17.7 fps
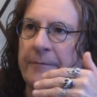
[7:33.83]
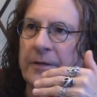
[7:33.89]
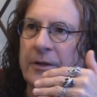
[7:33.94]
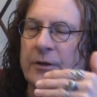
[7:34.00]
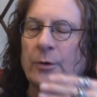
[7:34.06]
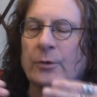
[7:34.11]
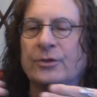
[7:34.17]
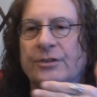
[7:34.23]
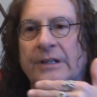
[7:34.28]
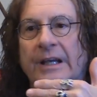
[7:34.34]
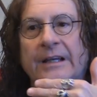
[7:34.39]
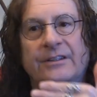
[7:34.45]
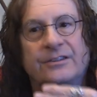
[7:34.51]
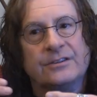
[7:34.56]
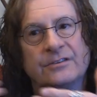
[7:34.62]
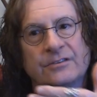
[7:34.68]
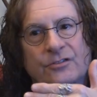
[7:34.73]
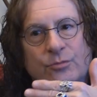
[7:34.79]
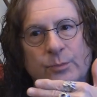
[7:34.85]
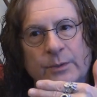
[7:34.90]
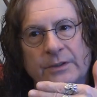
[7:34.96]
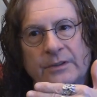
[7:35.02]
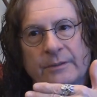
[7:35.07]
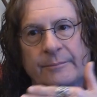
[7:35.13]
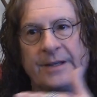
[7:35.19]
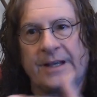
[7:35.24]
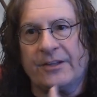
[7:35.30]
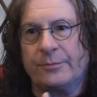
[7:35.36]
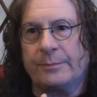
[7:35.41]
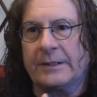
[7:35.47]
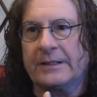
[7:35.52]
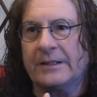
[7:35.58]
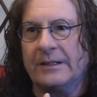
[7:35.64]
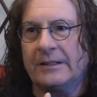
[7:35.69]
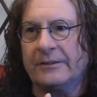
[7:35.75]
negotiations with the Mass
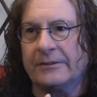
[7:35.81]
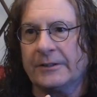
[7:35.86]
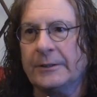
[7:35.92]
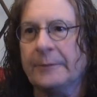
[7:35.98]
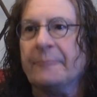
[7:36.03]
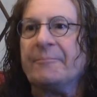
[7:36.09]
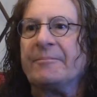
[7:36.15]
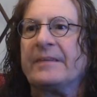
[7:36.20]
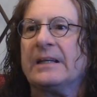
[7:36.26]
Bay colony,